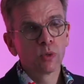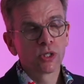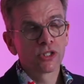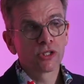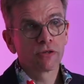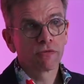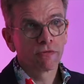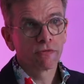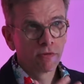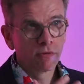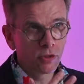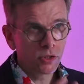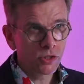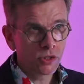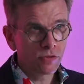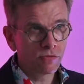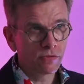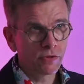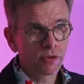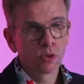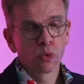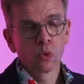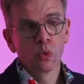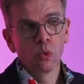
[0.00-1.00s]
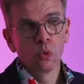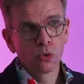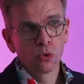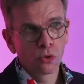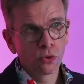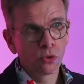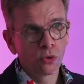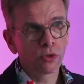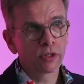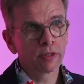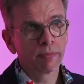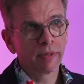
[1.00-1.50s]
was a philosopher who
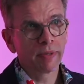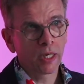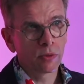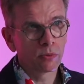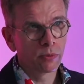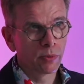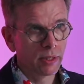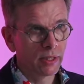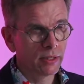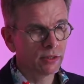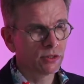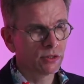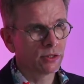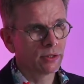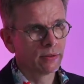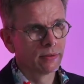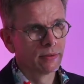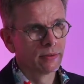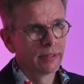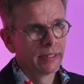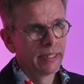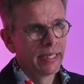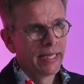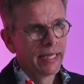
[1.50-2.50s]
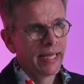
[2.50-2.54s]
thought about religion,